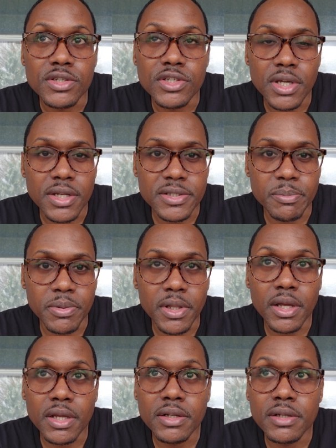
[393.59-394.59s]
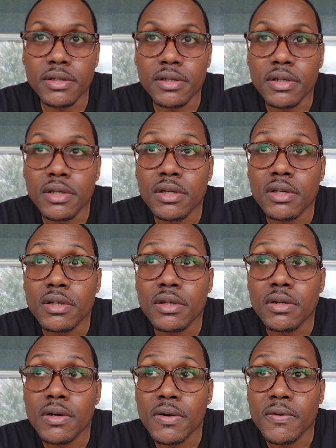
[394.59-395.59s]
He shed his blood
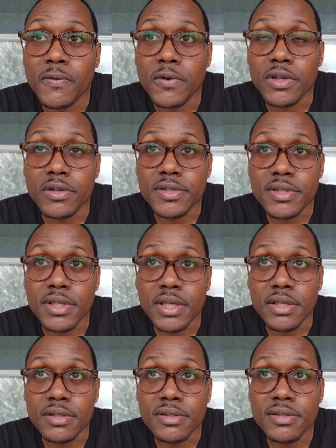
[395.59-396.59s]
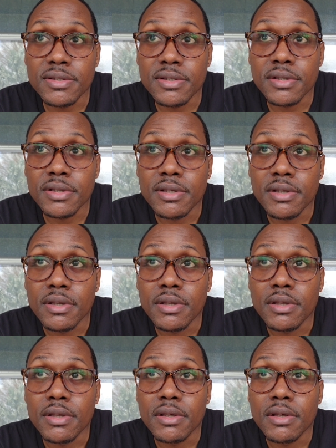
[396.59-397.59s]
for your sins,
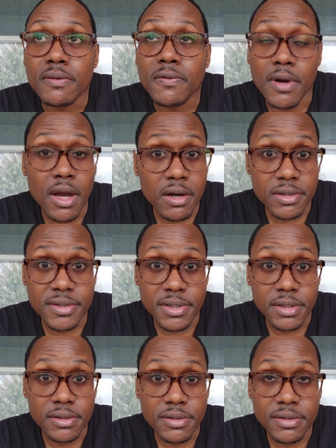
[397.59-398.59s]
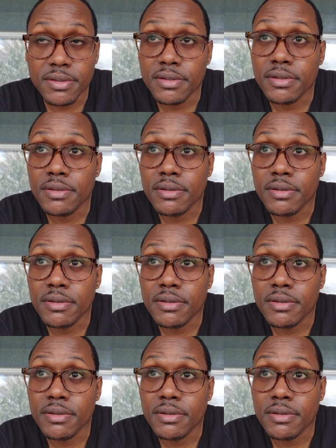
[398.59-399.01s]
for our sins.